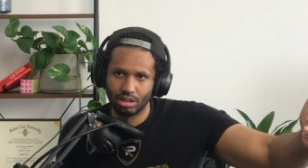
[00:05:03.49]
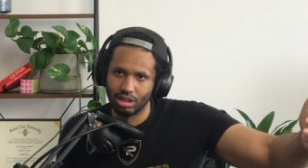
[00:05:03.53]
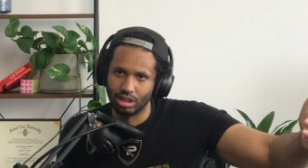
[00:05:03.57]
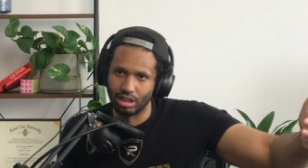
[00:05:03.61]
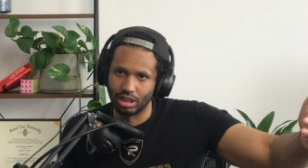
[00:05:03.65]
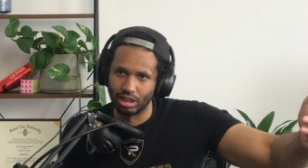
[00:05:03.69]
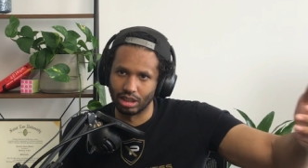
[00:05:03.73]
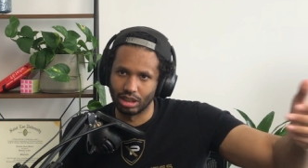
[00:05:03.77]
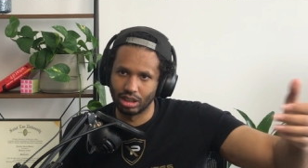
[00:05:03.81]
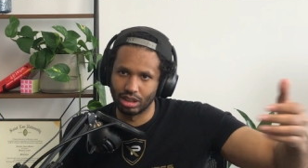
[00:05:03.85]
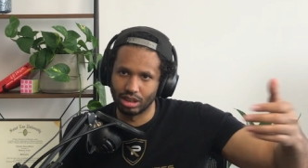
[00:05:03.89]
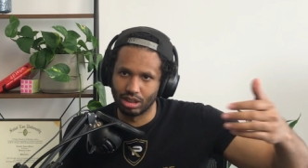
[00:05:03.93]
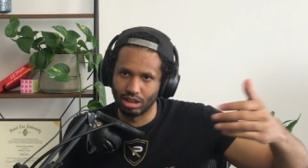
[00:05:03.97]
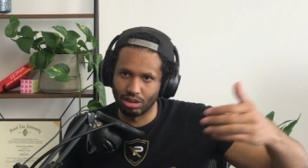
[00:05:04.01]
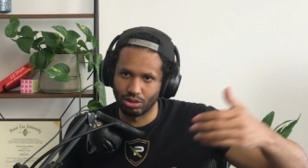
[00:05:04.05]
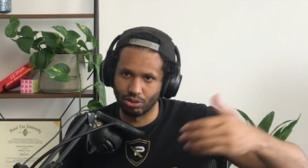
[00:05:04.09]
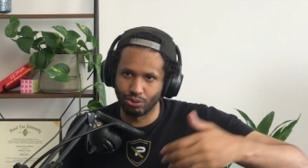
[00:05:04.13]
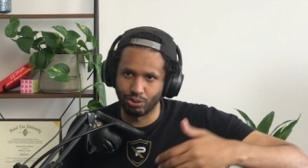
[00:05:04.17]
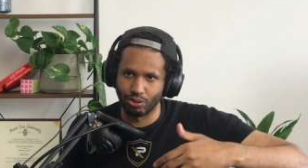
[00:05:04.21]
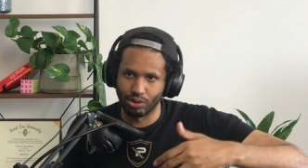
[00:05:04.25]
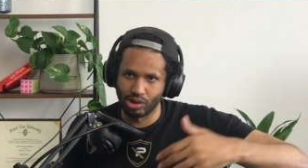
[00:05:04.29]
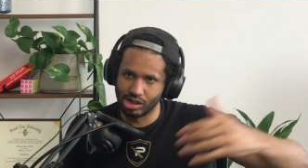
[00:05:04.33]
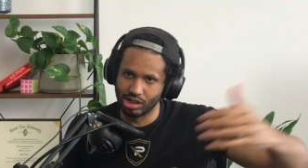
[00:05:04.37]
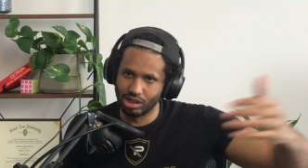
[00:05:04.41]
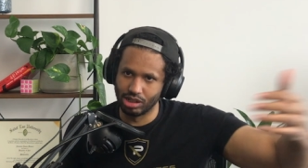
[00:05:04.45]
Like there's
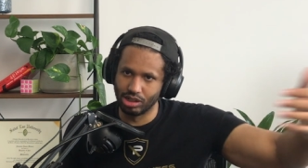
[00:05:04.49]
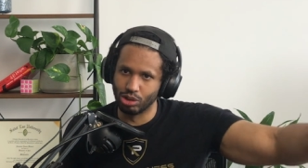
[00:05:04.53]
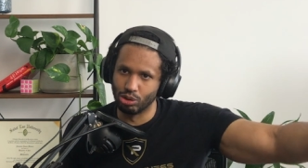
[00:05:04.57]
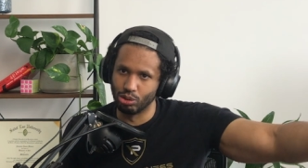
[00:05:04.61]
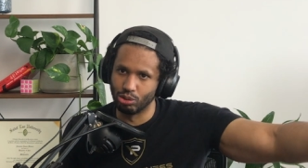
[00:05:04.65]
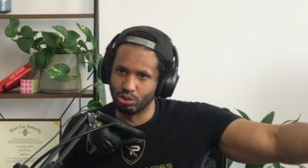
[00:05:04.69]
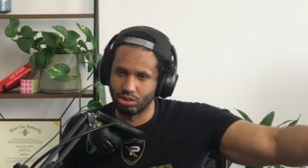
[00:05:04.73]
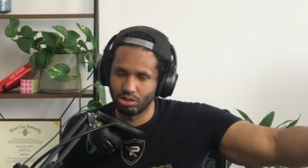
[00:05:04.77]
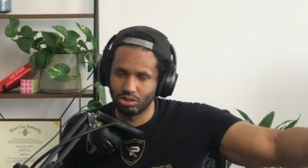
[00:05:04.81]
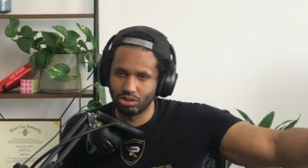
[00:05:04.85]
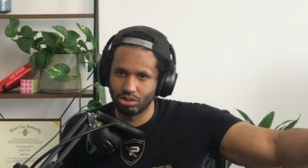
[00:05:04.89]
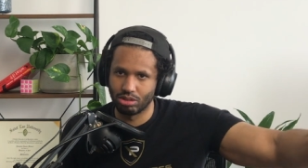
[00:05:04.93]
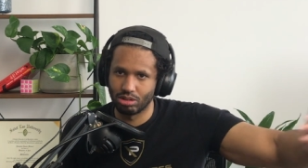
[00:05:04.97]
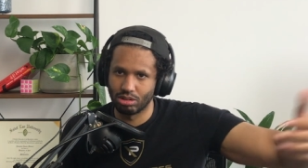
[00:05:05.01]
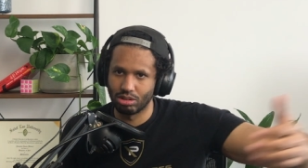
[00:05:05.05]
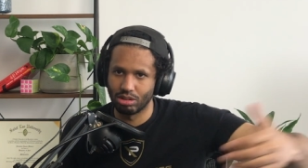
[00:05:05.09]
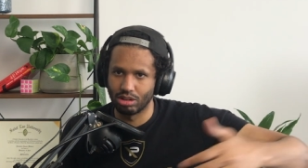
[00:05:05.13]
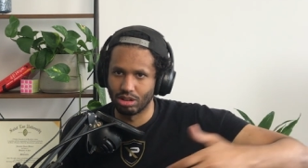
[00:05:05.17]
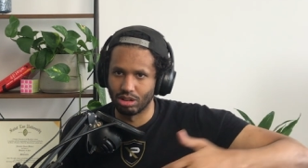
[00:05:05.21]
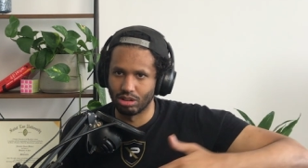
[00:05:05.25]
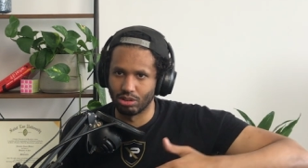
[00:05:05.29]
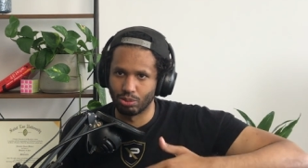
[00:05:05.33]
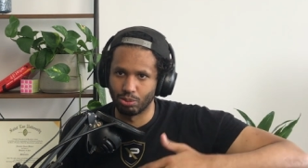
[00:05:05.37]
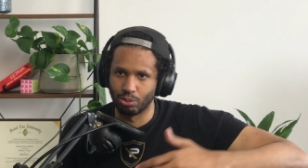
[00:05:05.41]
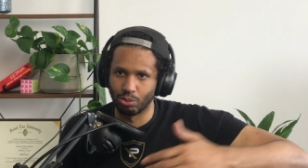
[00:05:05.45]
free use.
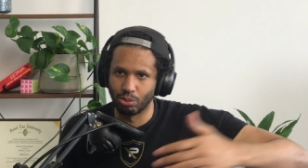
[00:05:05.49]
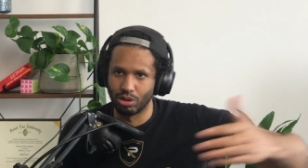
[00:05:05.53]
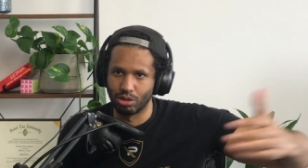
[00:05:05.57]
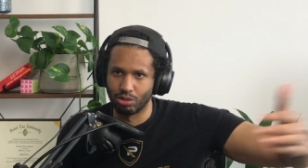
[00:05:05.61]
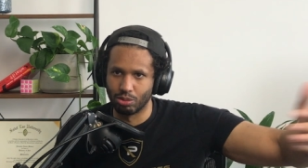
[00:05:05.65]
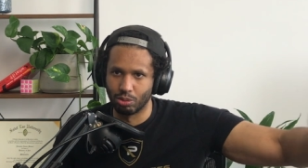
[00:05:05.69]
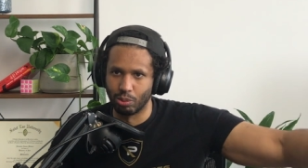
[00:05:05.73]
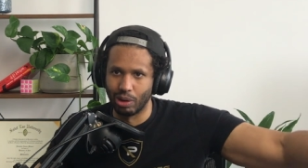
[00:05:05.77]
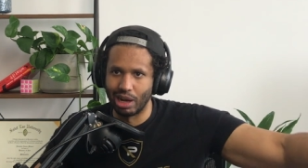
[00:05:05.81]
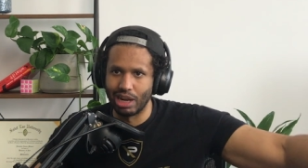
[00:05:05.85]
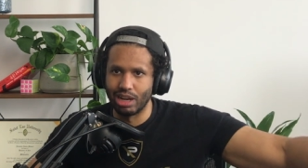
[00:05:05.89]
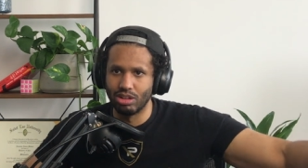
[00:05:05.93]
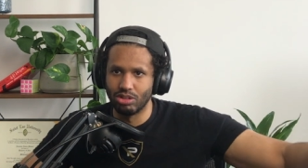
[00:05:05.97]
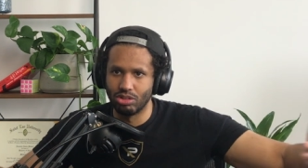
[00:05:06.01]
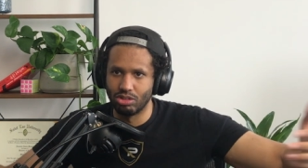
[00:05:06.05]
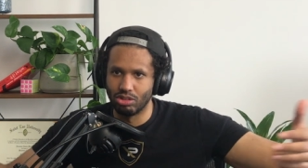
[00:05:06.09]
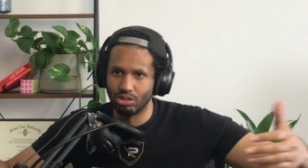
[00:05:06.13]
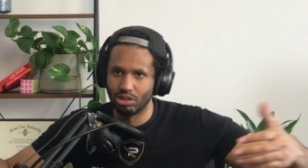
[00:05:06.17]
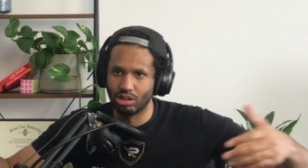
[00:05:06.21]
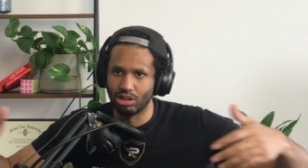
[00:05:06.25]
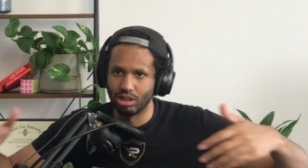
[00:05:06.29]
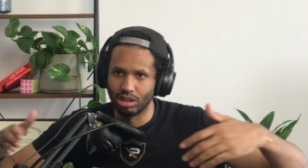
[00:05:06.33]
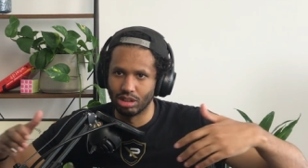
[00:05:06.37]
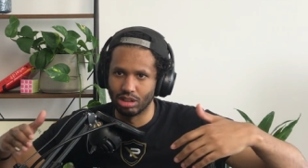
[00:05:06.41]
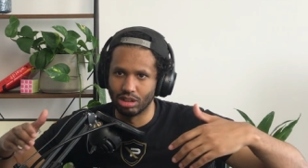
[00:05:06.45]
There's there's ways
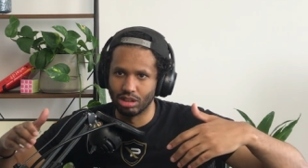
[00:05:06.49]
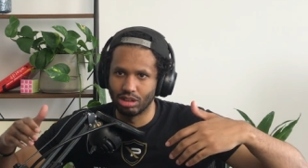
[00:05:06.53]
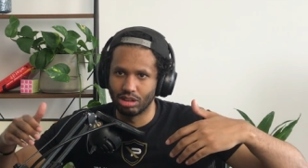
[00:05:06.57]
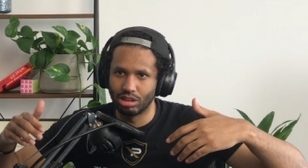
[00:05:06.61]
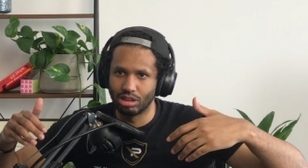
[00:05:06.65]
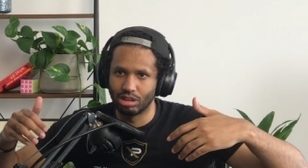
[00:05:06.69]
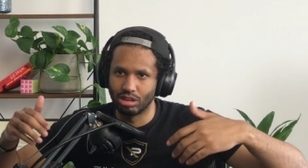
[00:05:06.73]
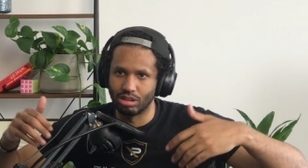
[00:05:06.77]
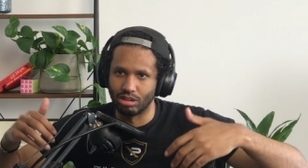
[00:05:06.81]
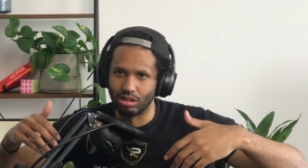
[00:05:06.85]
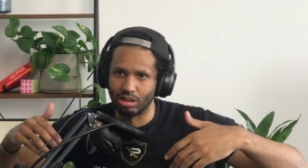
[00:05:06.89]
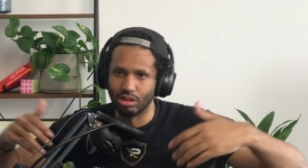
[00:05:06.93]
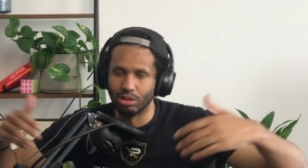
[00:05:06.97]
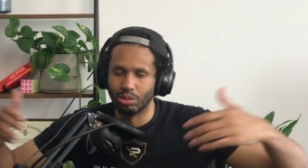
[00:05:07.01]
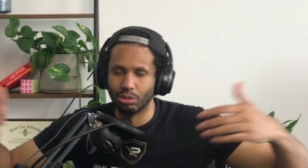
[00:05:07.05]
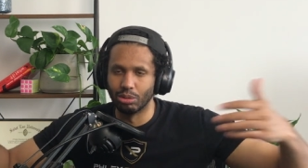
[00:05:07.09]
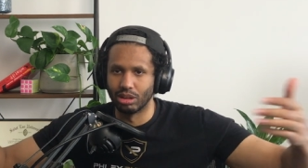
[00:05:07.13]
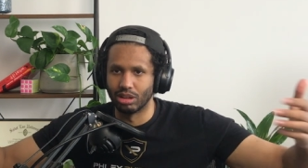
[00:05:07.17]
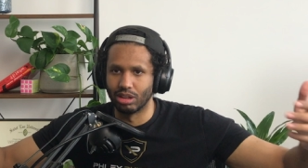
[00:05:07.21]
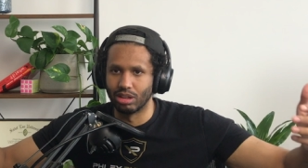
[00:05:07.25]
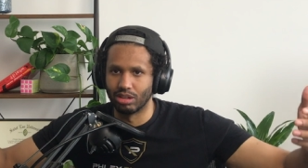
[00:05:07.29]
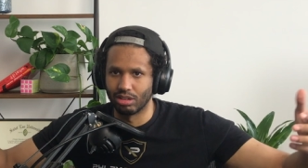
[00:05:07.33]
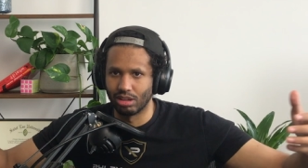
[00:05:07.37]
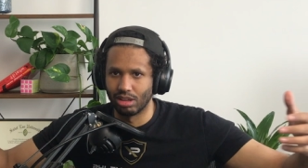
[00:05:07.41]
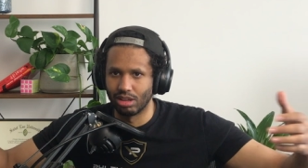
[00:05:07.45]
you can deal
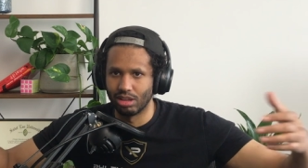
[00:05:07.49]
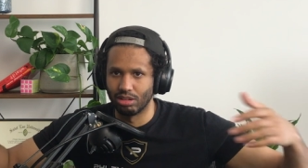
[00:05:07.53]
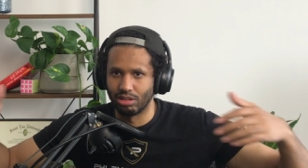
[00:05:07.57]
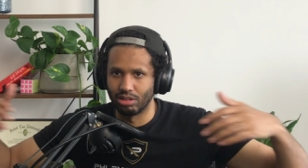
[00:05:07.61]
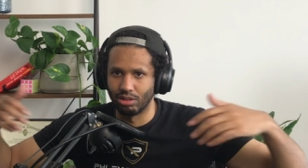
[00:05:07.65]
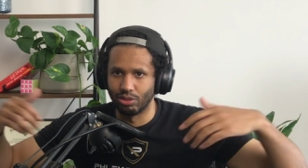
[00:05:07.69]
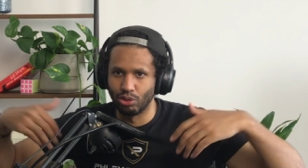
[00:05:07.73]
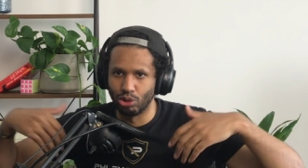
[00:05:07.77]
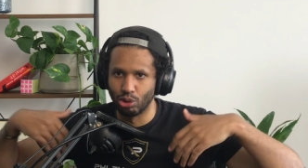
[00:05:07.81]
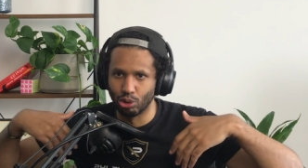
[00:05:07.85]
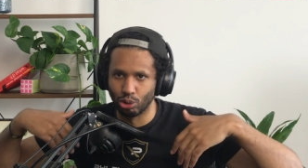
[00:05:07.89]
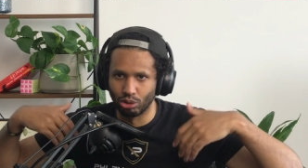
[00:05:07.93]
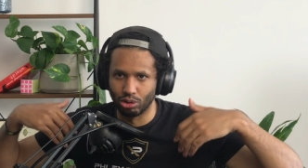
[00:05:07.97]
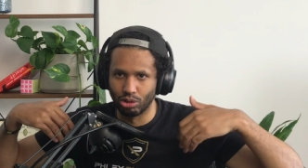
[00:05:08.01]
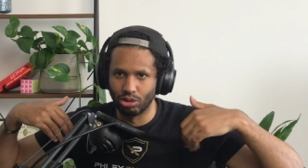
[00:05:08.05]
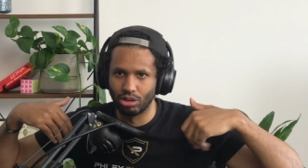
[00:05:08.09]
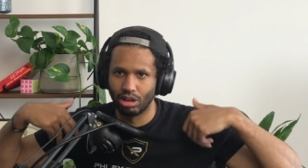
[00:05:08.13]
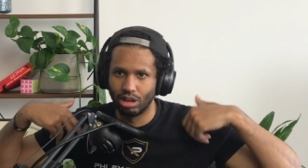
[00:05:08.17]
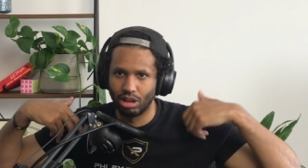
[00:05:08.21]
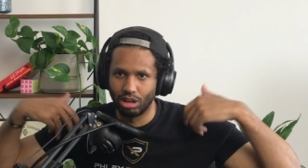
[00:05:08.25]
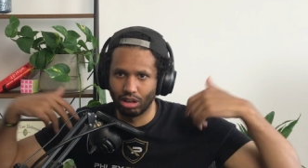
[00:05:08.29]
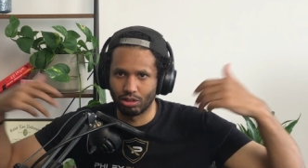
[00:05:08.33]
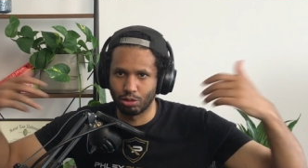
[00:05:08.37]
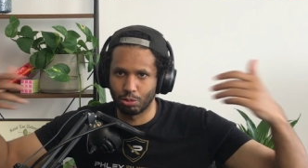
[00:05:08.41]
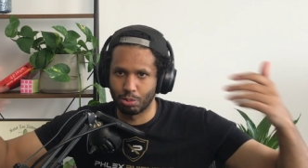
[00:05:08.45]
with things like this. If you're doing
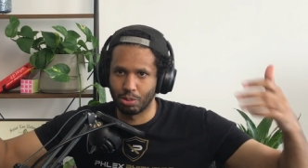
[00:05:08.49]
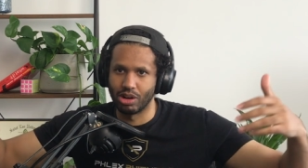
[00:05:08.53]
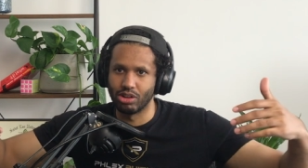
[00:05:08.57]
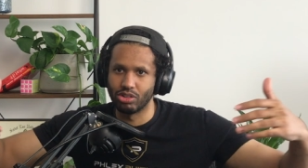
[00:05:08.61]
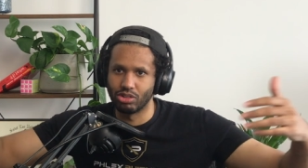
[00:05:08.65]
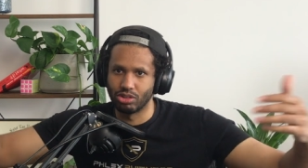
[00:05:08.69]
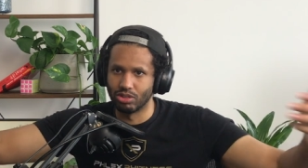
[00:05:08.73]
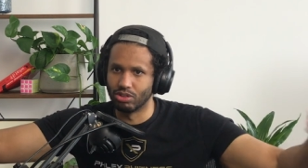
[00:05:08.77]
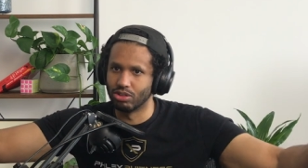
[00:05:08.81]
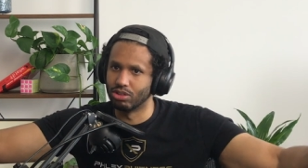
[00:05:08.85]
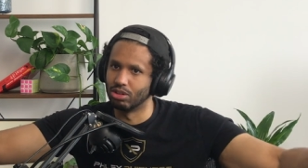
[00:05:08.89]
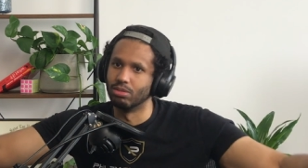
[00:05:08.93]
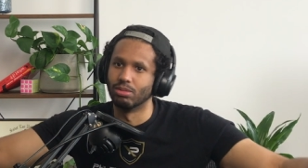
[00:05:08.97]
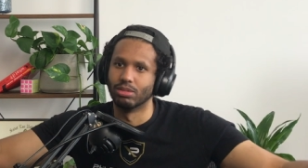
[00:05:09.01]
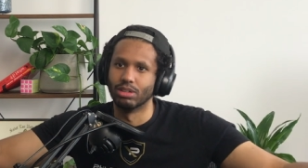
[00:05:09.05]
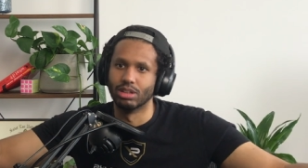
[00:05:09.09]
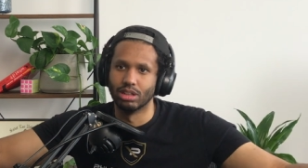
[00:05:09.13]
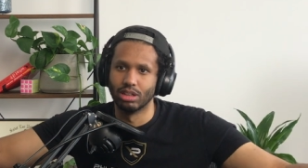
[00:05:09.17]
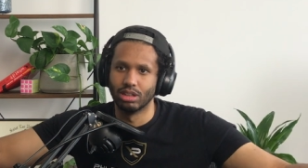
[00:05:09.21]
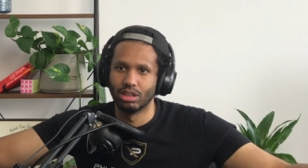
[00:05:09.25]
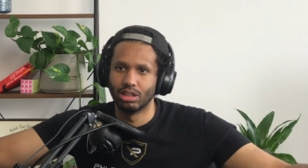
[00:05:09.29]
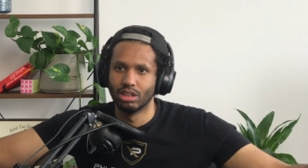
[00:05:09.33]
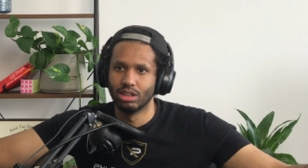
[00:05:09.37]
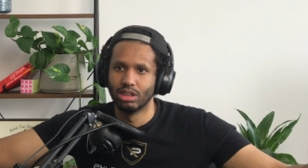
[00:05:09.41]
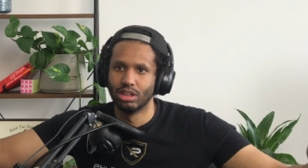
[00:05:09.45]
an expression of
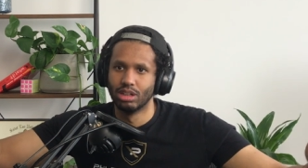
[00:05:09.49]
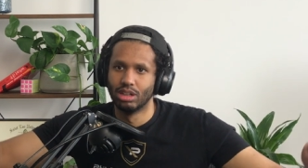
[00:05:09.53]
something.